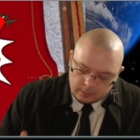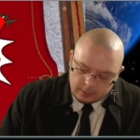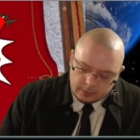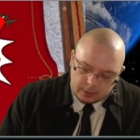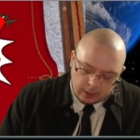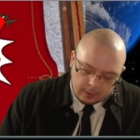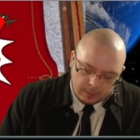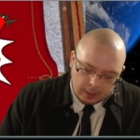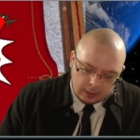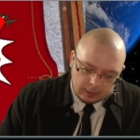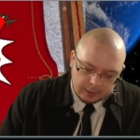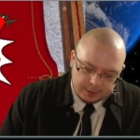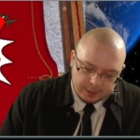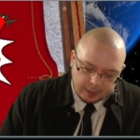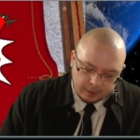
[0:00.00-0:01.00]
Tom
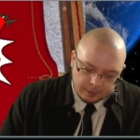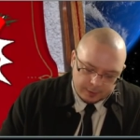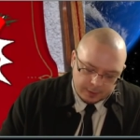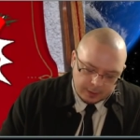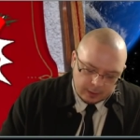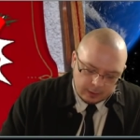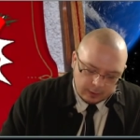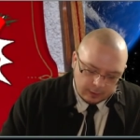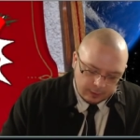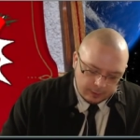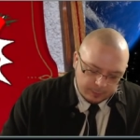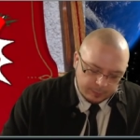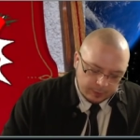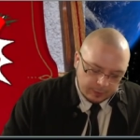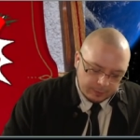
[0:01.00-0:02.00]
Holland's character, the younger
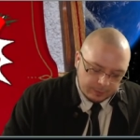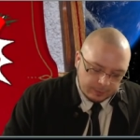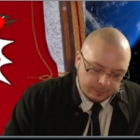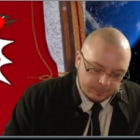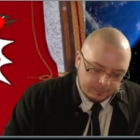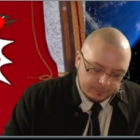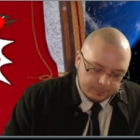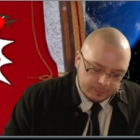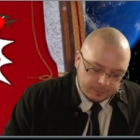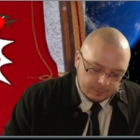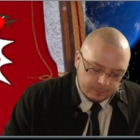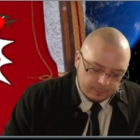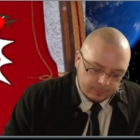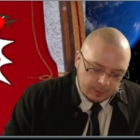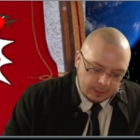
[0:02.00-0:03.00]
brother,
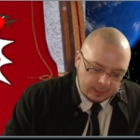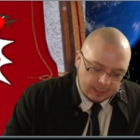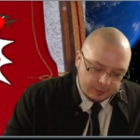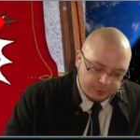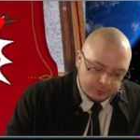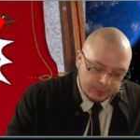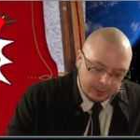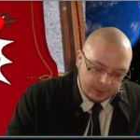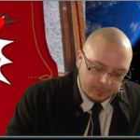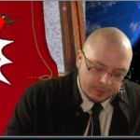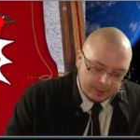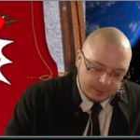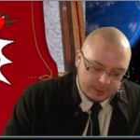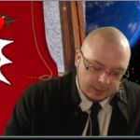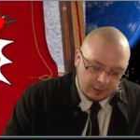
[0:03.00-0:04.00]
gets really
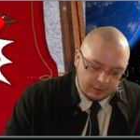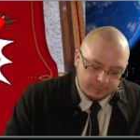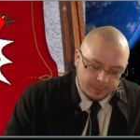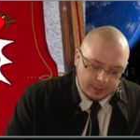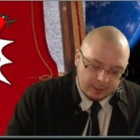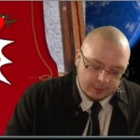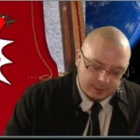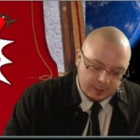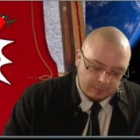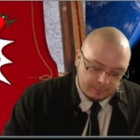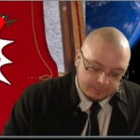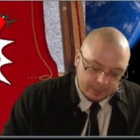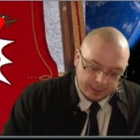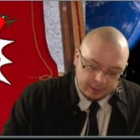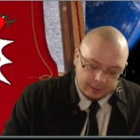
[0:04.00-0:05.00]
pissed off because they've
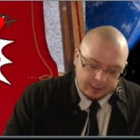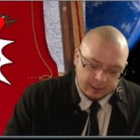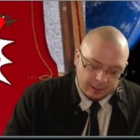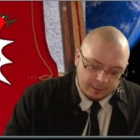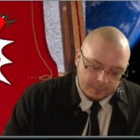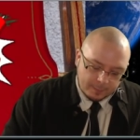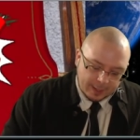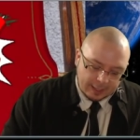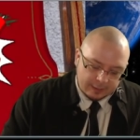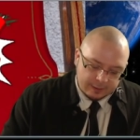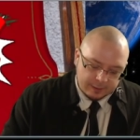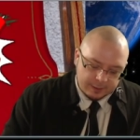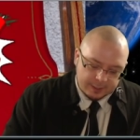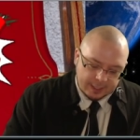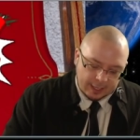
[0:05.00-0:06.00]
finally gotten back to
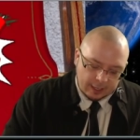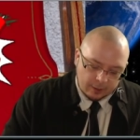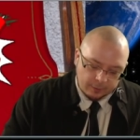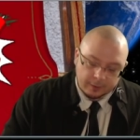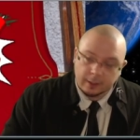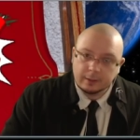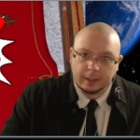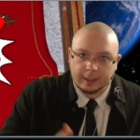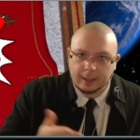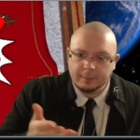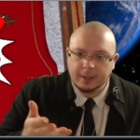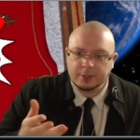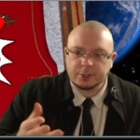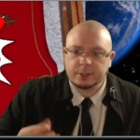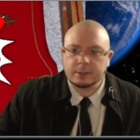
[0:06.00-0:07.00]
the town, like I
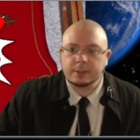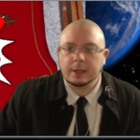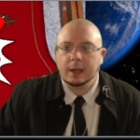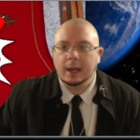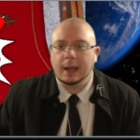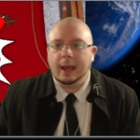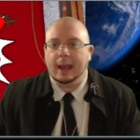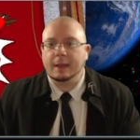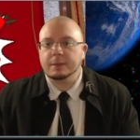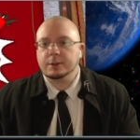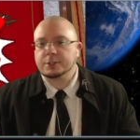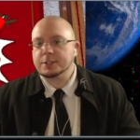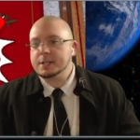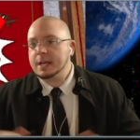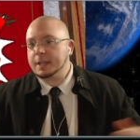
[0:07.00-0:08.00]
mentioned, and
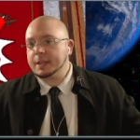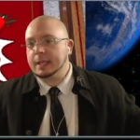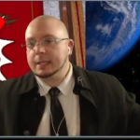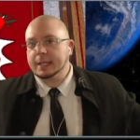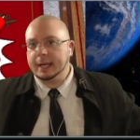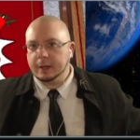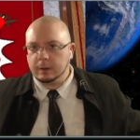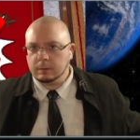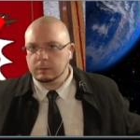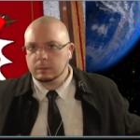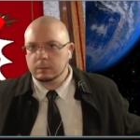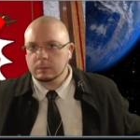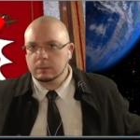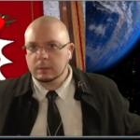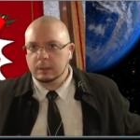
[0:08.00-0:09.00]
there's nothing there.
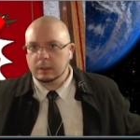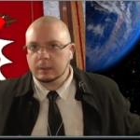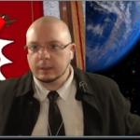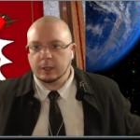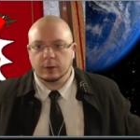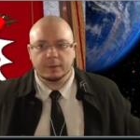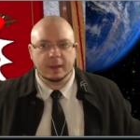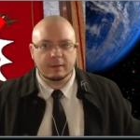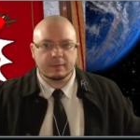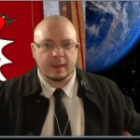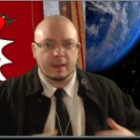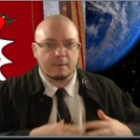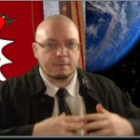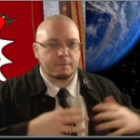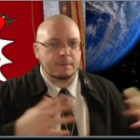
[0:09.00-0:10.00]
They
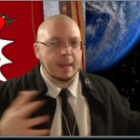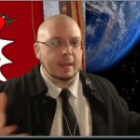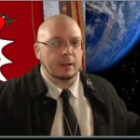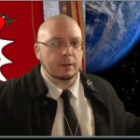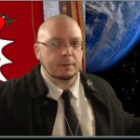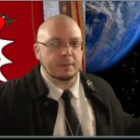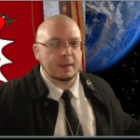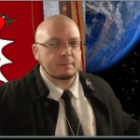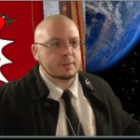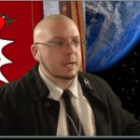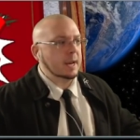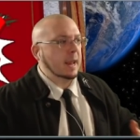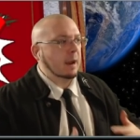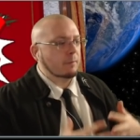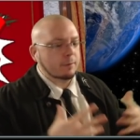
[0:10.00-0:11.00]
have failed, they've
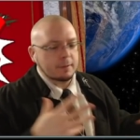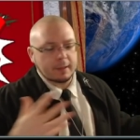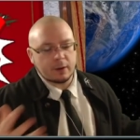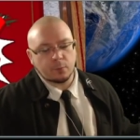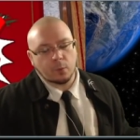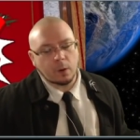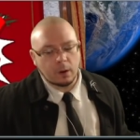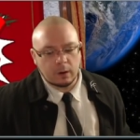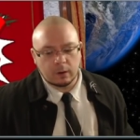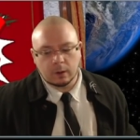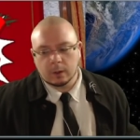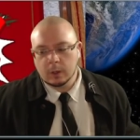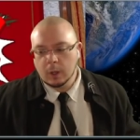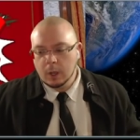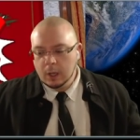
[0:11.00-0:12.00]
done everything
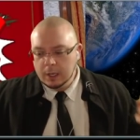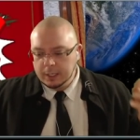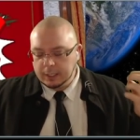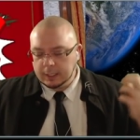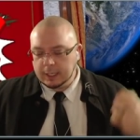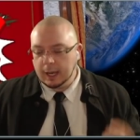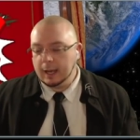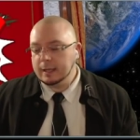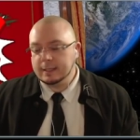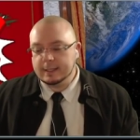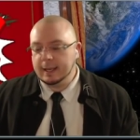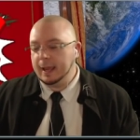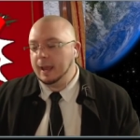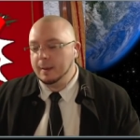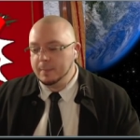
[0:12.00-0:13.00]
wrong. God
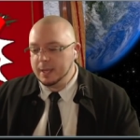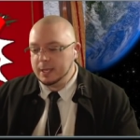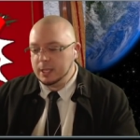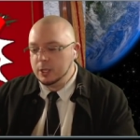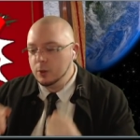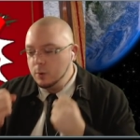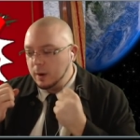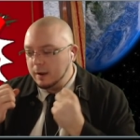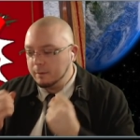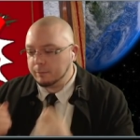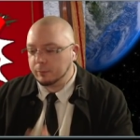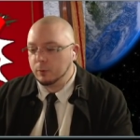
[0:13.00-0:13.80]
damn it, you have